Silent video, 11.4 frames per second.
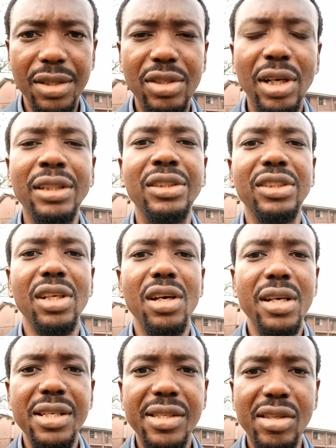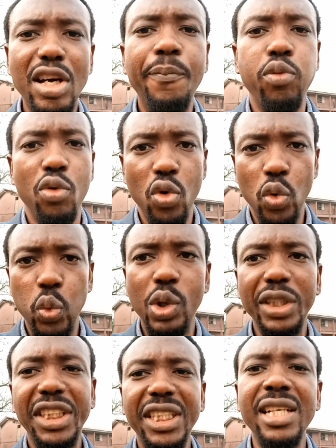Don't stop
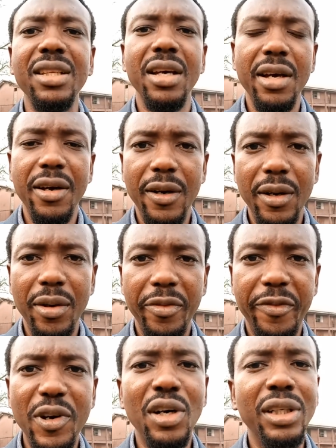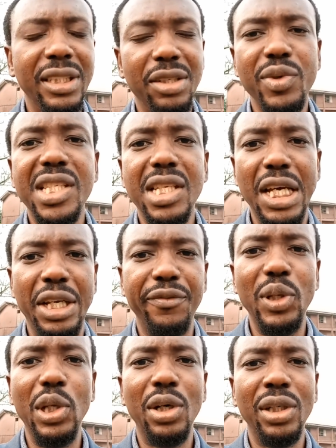watching for the return of
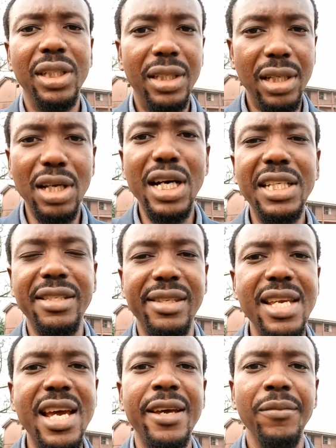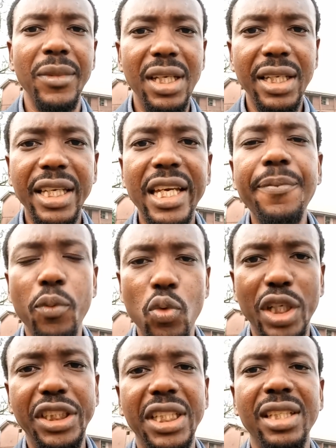the Lord. The Lord is near. Keep
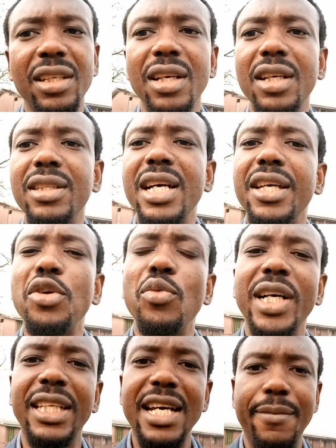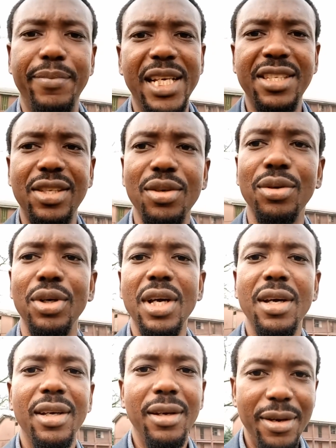watching. Thank you and God bless you.
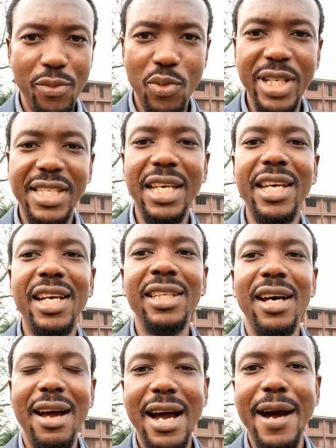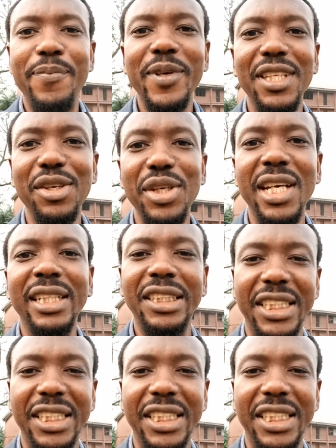Once again, Happy New Year.